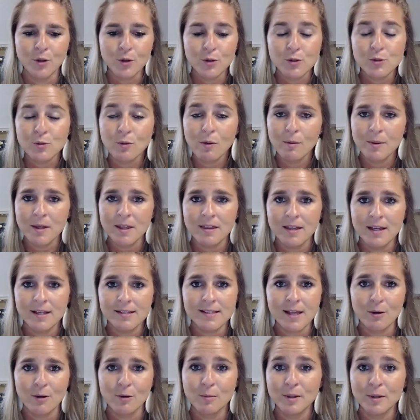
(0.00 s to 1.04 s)
Those will be
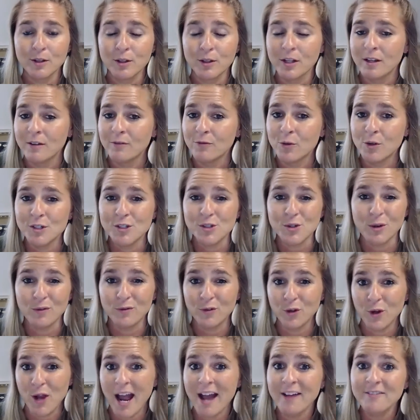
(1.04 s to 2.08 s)
things I will be looking for. So
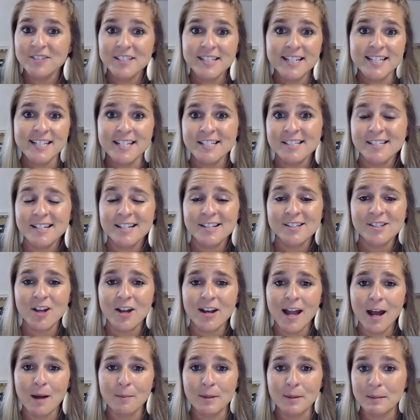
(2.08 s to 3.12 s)
if you have statistics
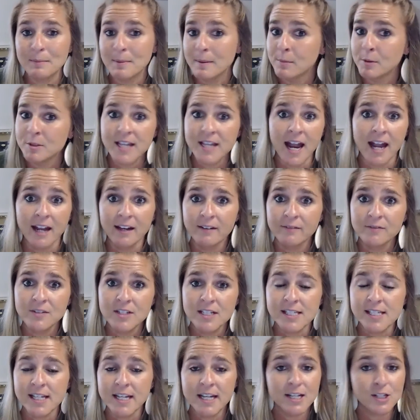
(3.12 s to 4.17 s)
on how many people died of
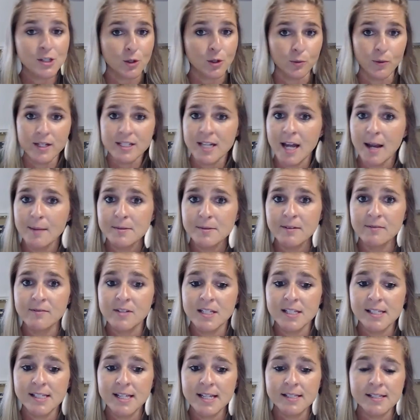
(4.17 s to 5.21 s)
disease or what types of
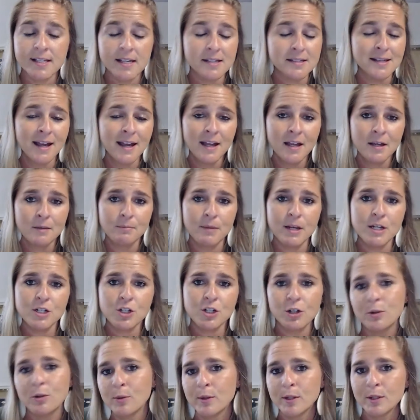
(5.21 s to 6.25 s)
diseases, make
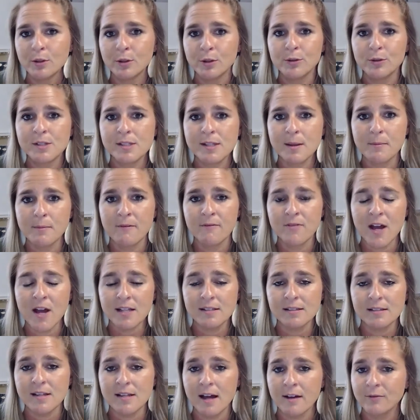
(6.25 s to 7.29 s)
sure you include some of
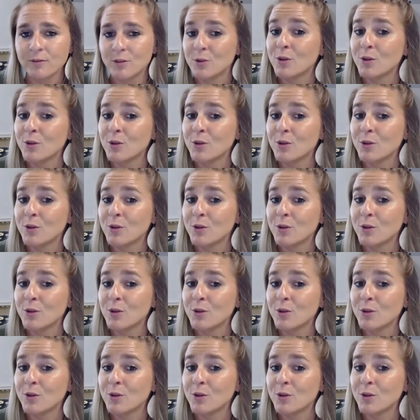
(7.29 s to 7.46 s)
that stuff.